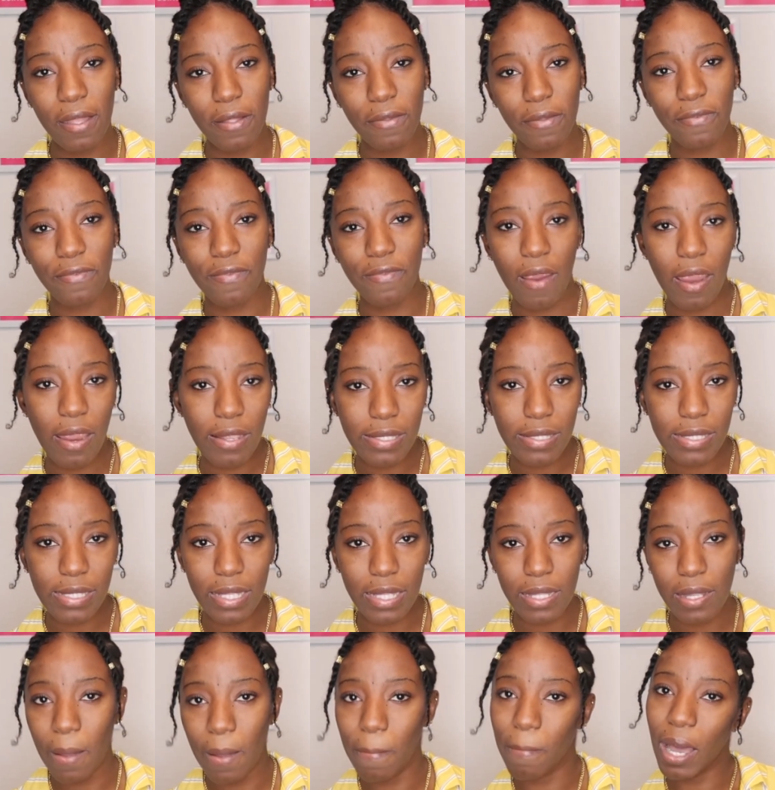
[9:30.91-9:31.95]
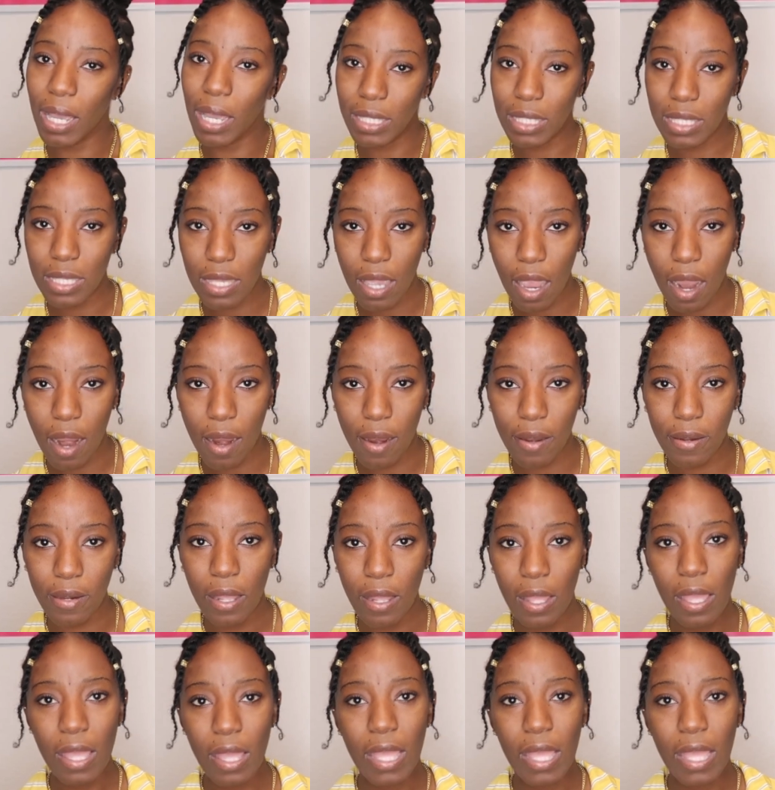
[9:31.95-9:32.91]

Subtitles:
and friends in your backyard?